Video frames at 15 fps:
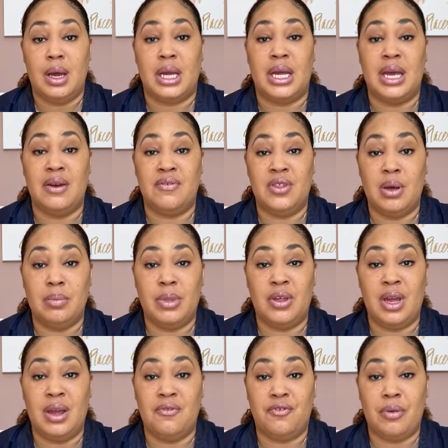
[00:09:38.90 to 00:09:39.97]
Give them
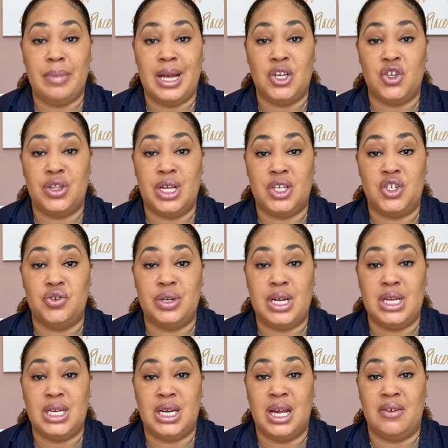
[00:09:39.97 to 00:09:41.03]
the information that you
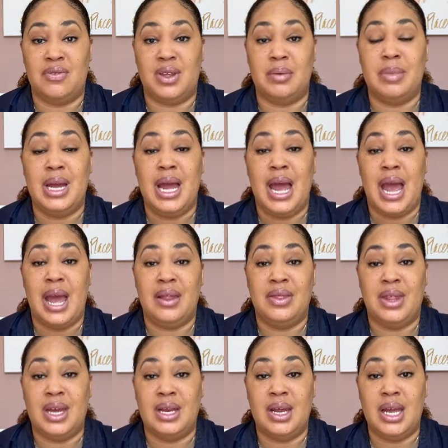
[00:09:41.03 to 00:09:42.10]
need to give them, and
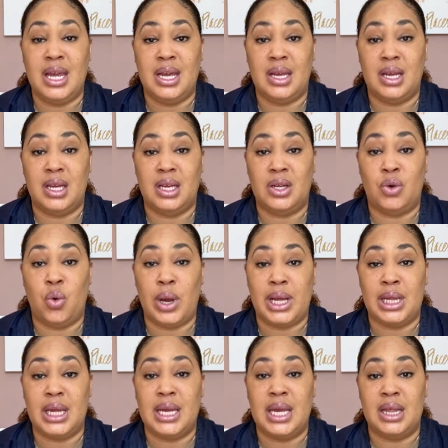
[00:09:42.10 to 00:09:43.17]
then
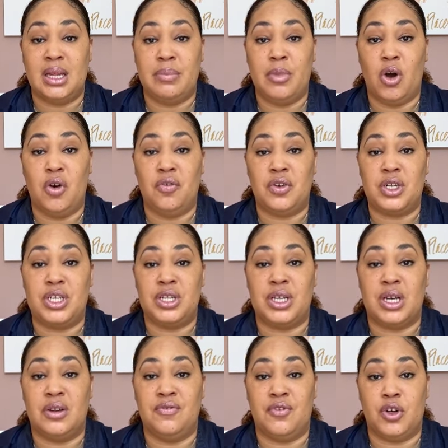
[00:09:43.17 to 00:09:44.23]
quickly get them over to the
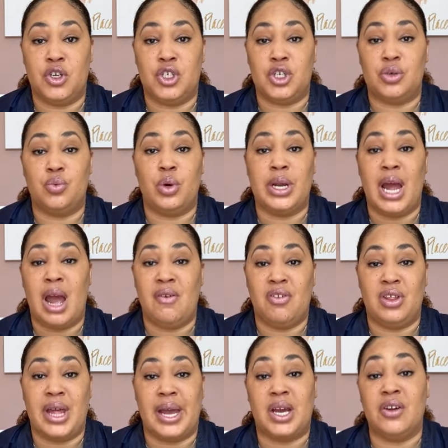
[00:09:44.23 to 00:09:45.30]
conversion, whatever
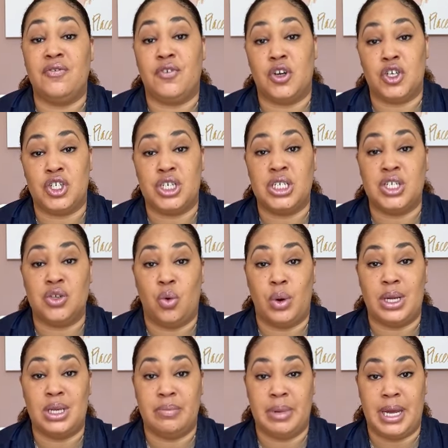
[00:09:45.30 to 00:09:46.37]
that conversion is
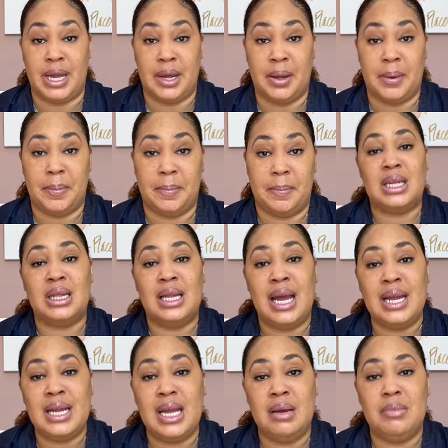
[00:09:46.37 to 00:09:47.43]
going to be.
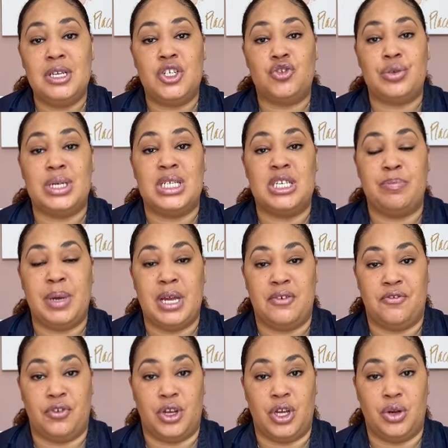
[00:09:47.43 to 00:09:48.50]
Let imagery speak
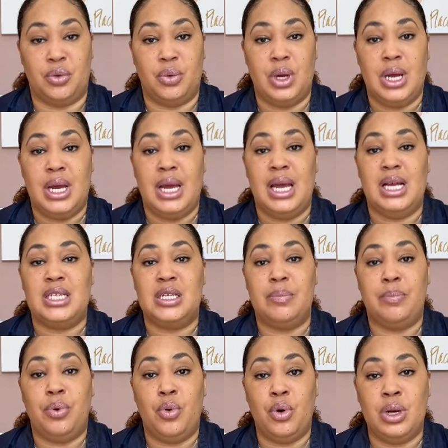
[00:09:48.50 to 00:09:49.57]
for you. It's
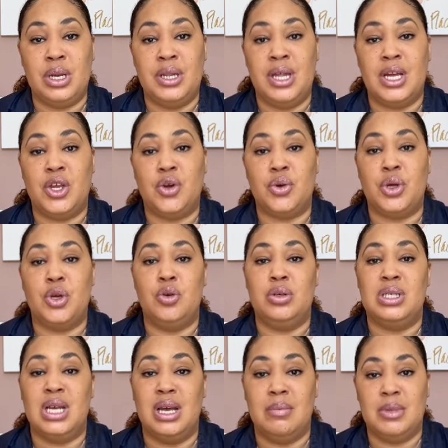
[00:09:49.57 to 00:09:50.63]
important that you
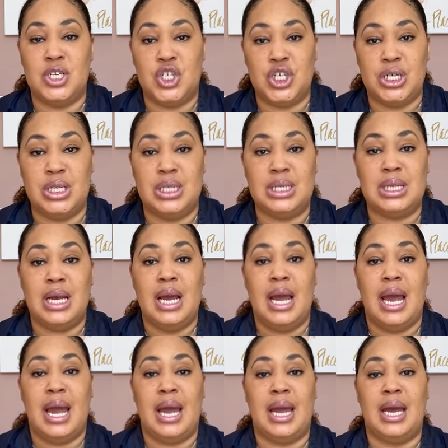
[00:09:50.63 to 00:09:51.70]
use images
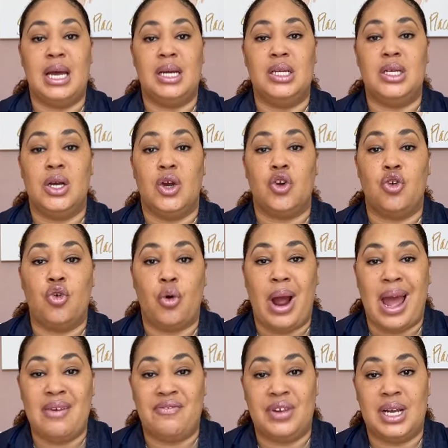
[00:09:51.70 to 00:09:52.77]
and
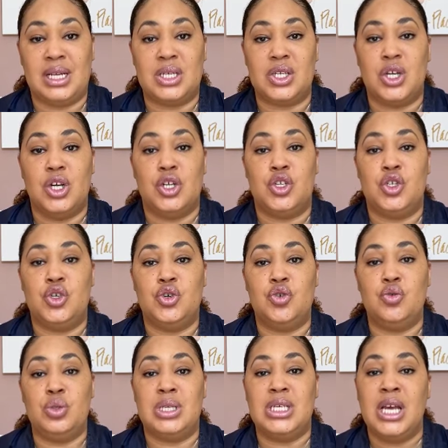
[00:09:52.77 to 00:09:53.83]
graphics
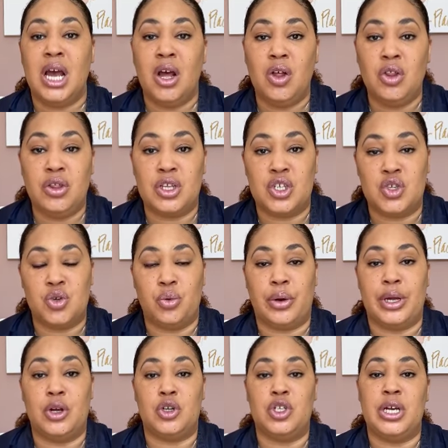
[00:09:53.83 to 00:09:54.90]
to tell the
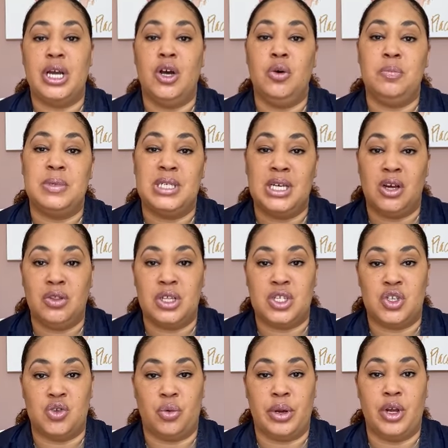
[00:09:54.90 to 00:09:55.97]
story or to help tell the
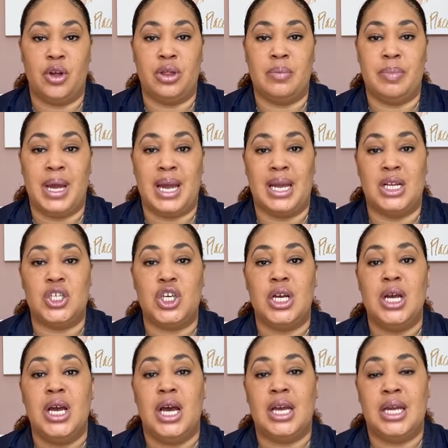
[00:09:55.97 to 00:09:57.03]
story on the page.
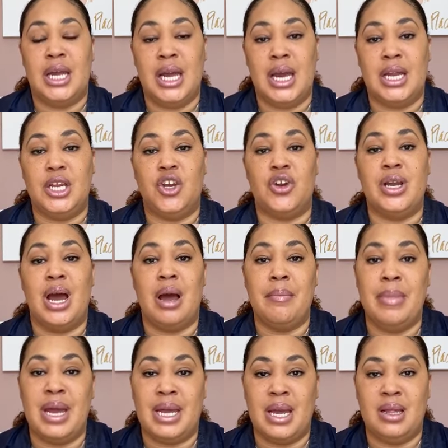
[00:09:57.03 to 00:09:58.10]
Again, you're not
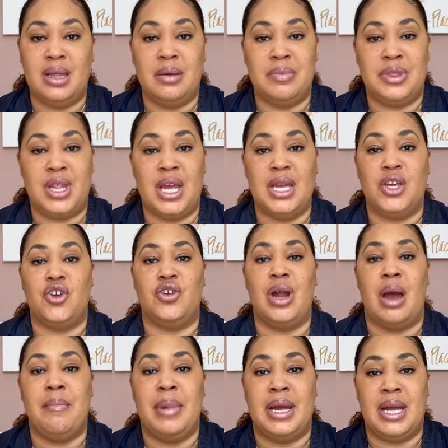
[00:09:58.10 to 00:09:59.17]
making them think, you're
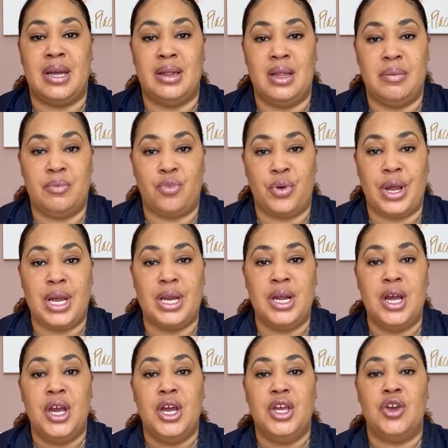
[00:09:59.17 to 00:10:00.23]
not making them read,
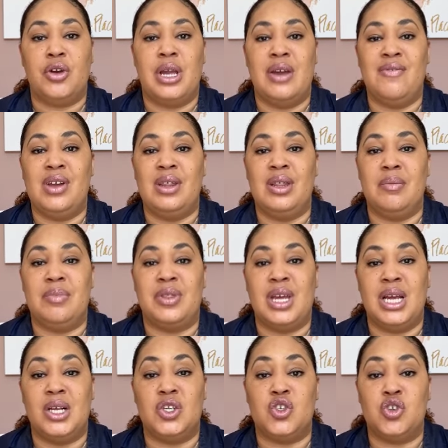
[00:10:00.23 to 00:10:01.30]
you're giving them
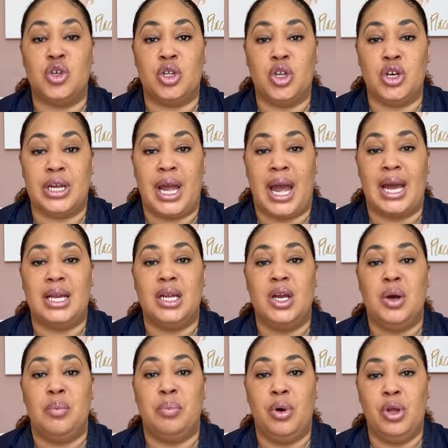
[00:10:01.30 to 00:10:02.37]
things to look at,
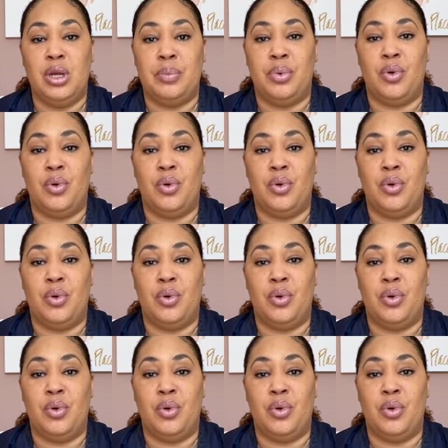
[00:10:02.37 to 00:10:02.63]
bullet